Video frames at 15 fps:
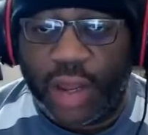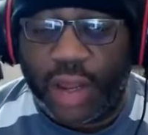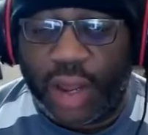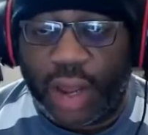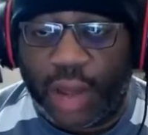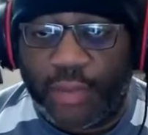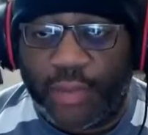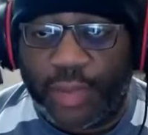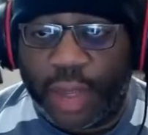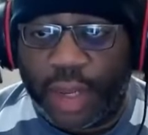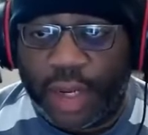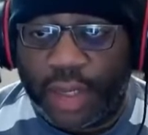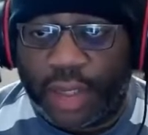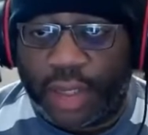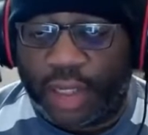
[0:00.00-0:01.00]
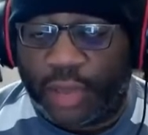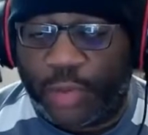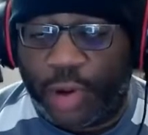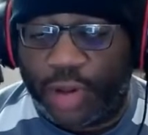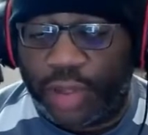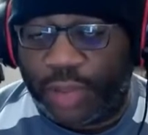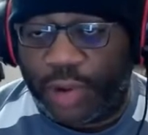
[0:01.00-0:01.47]
Because
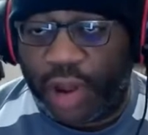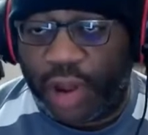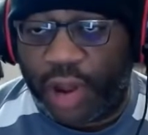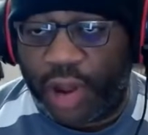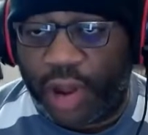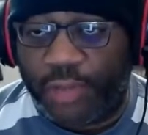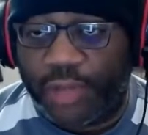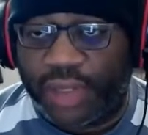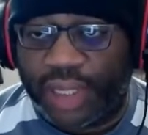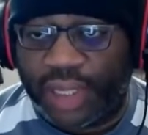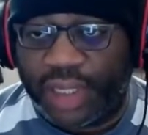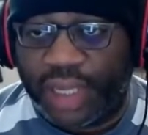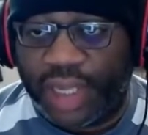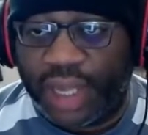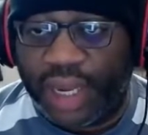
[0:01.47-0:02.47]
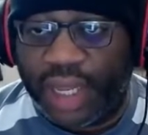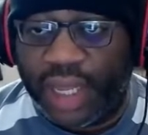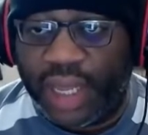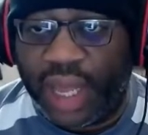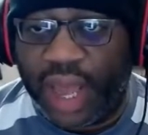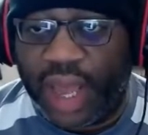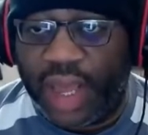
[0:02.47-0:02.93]
part of this problem is they say that
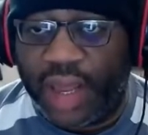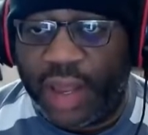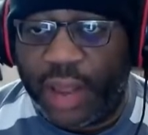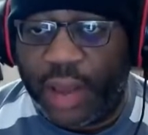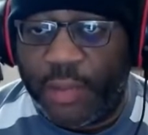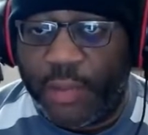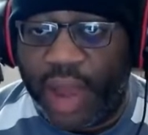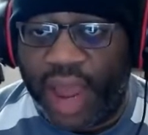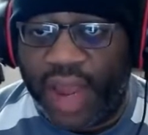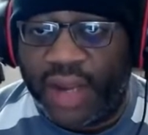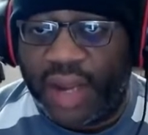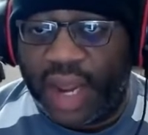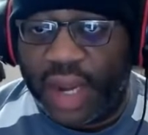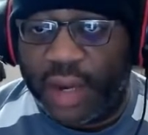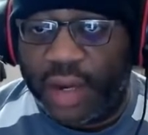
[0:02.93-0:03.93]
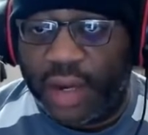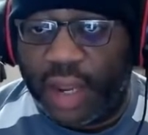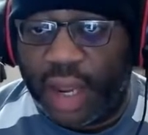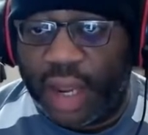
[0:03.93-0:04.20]
EA mandated,